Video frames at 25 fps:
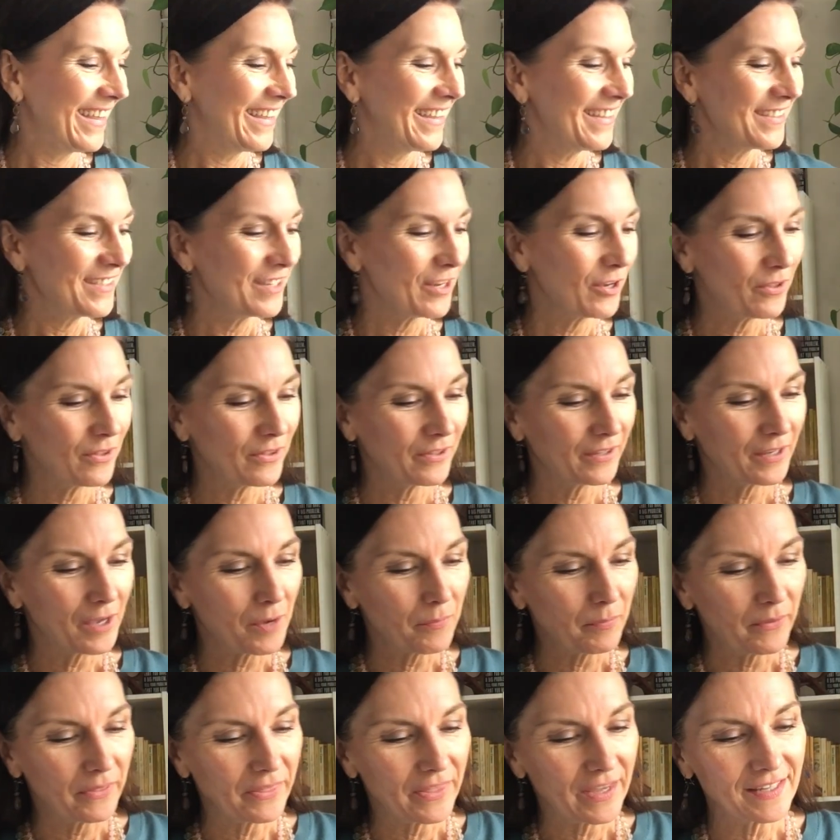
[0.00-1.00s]
So, a
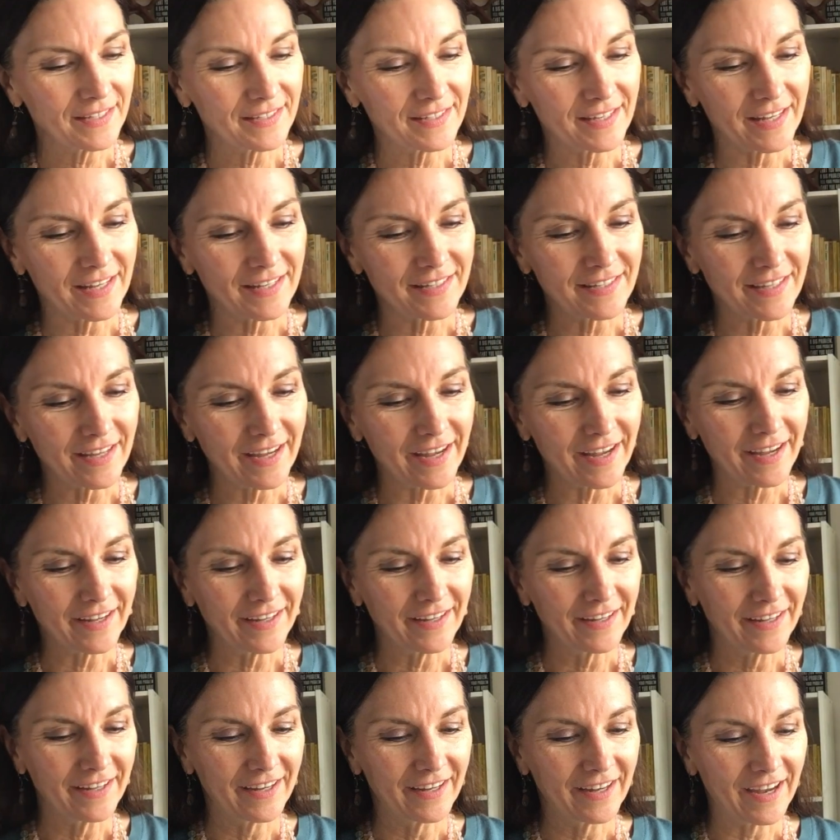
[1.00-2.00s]
couple of things that
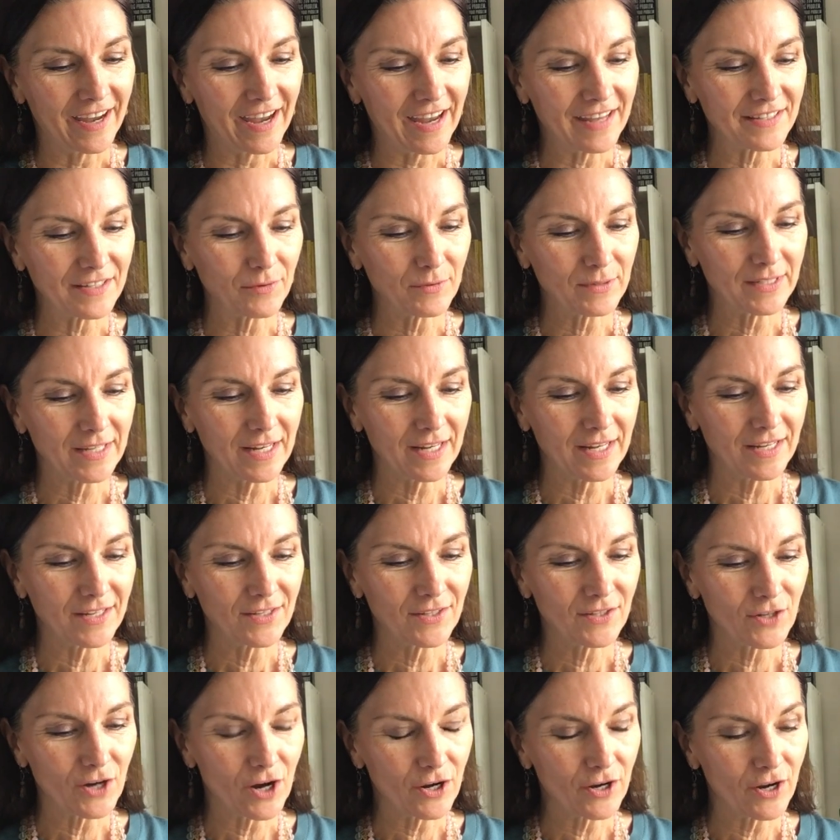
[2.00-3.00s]
as I was getting
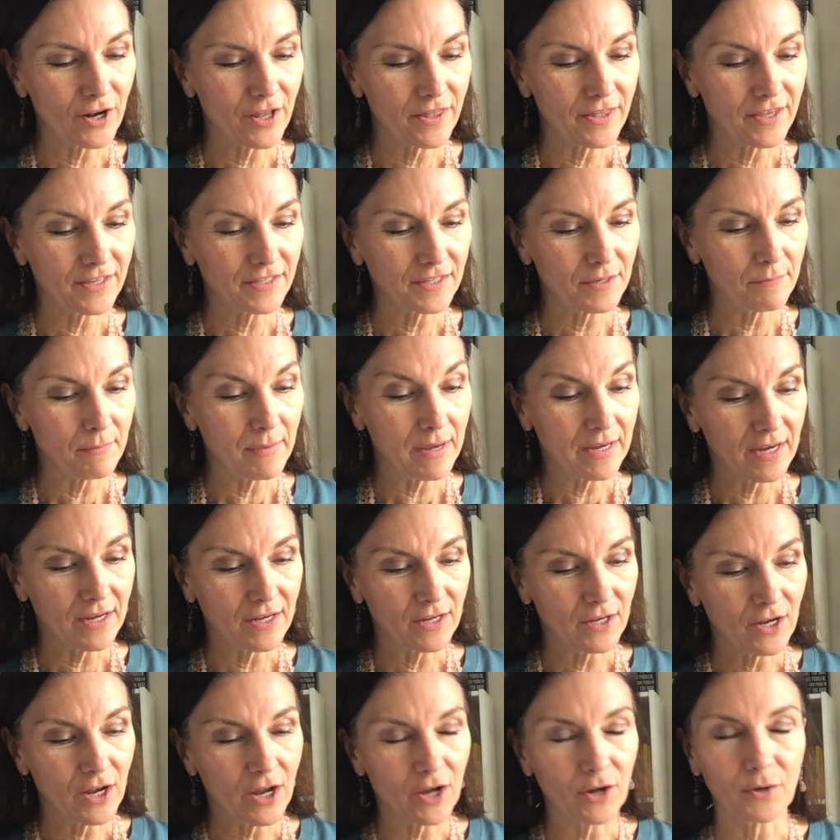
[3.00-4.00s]
started on this and
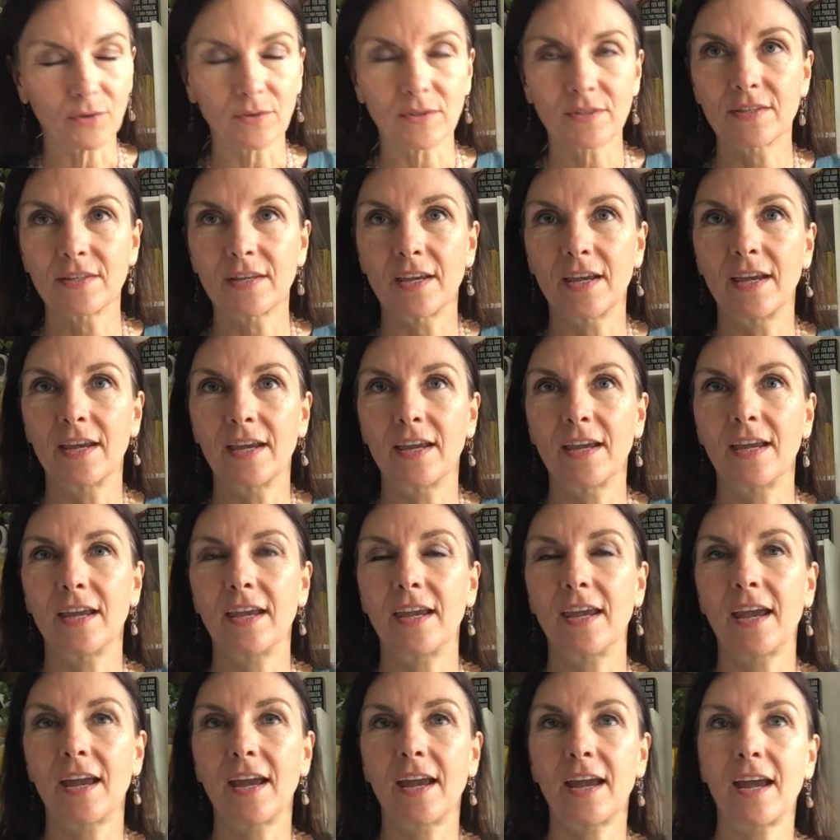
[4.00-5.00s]
making notes,
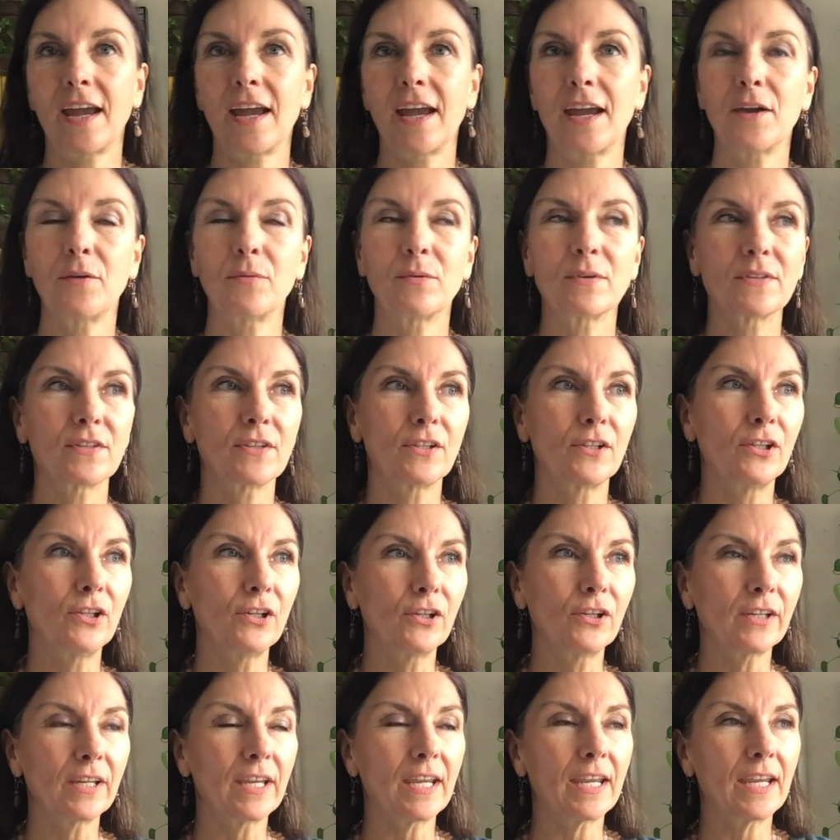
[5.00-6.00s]
I was
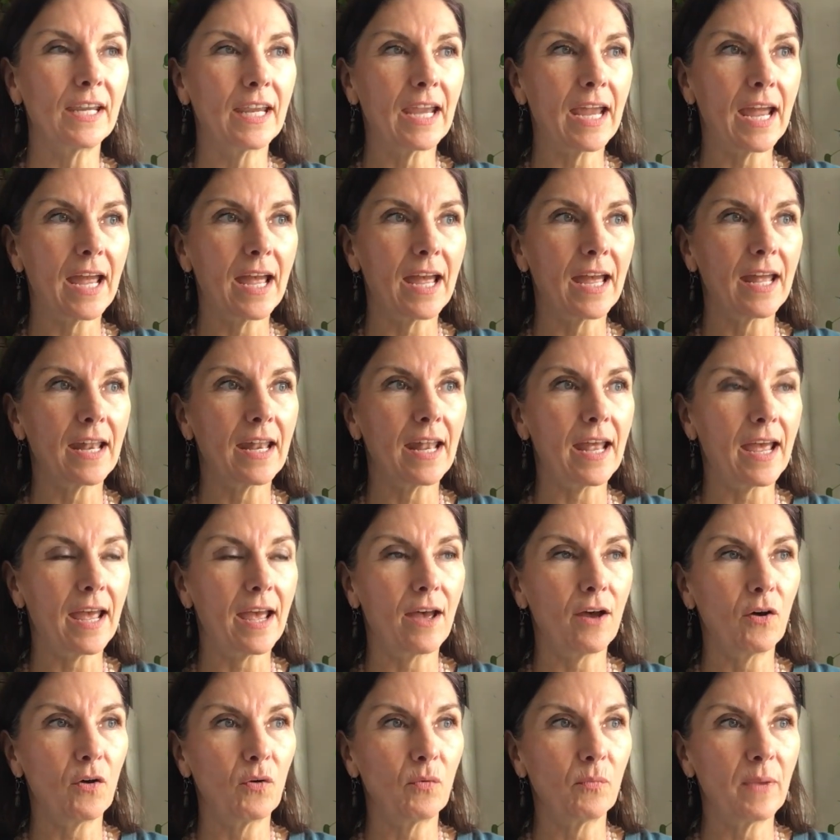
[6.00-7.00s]
looking at
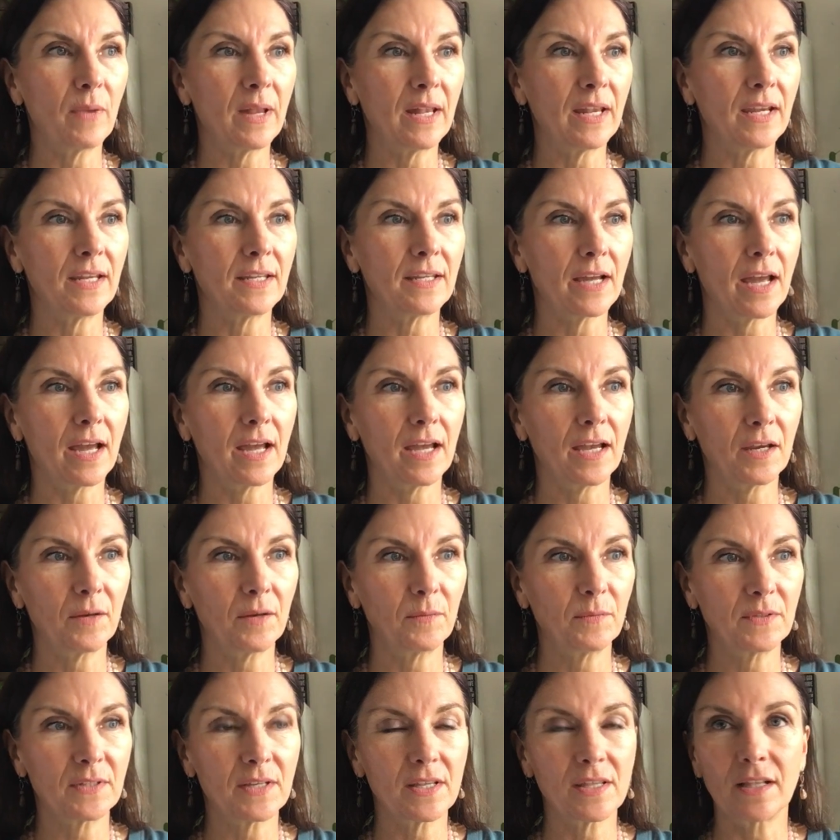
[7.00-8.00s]
how many
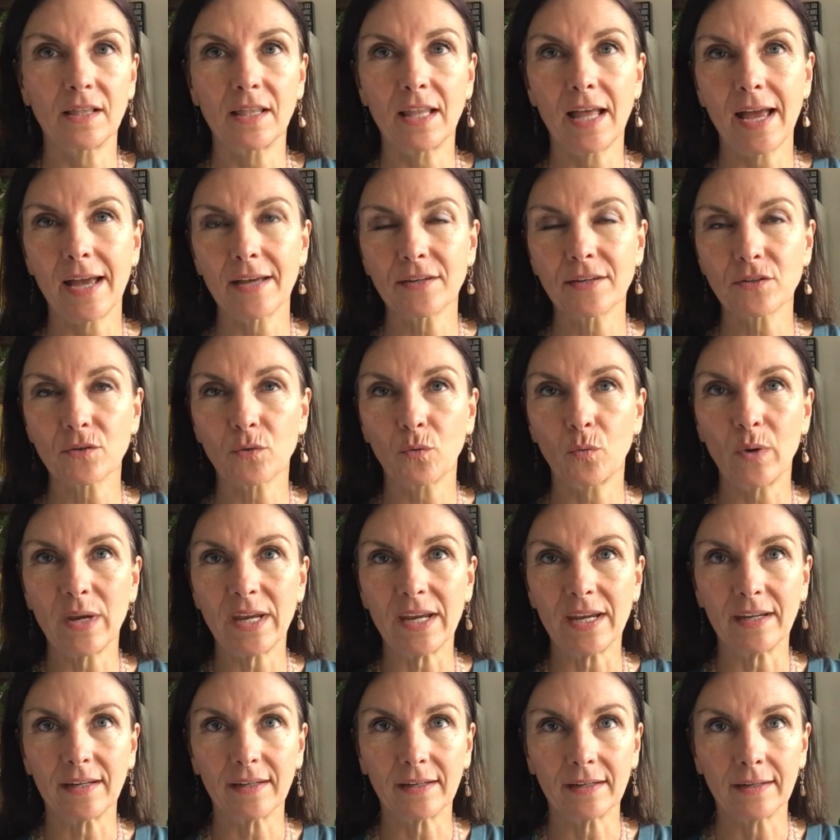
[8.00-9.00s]
times in the last
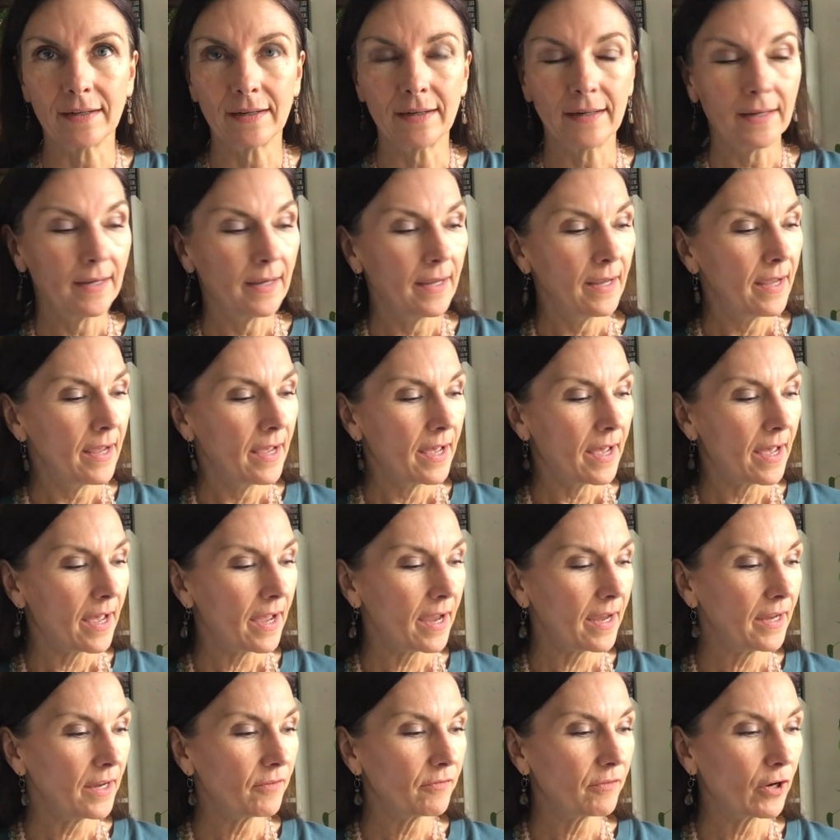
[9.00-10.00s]
week
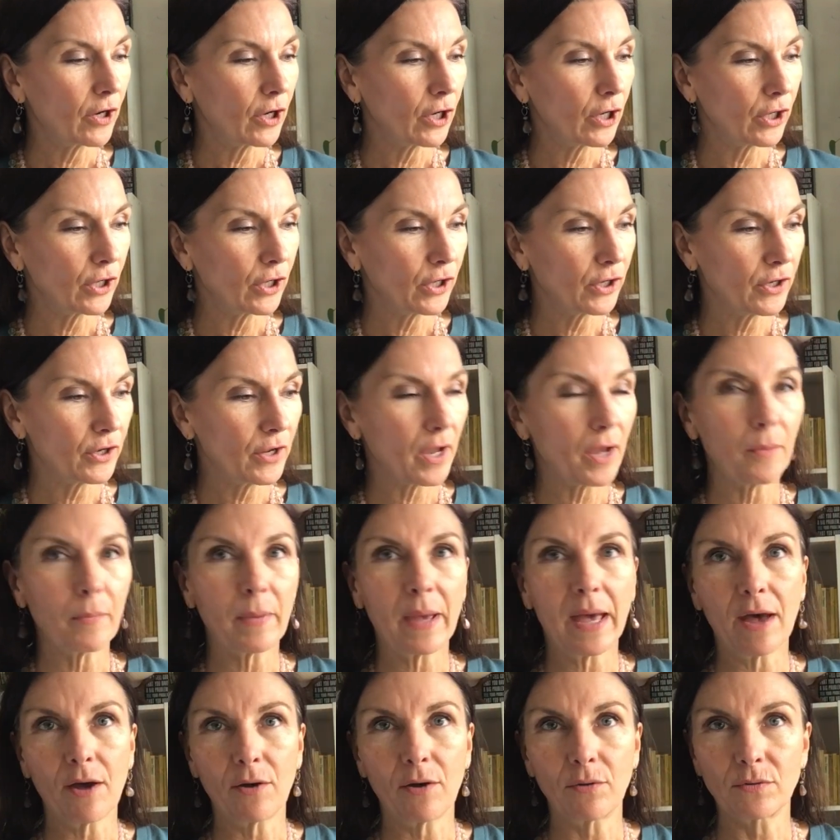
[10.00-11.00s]
I have heard
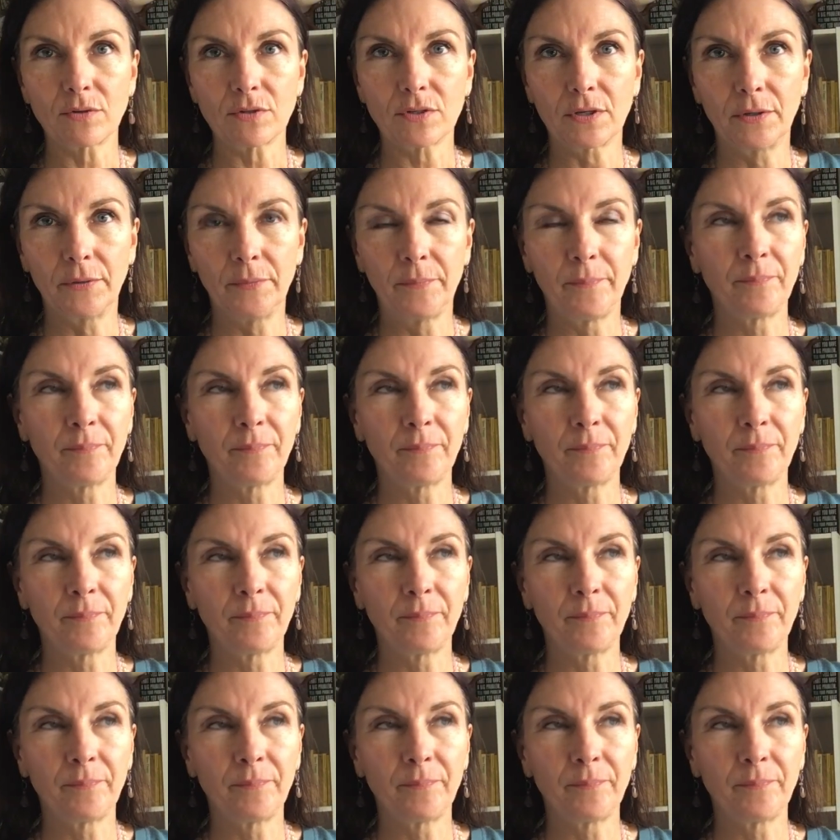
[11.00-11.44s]
about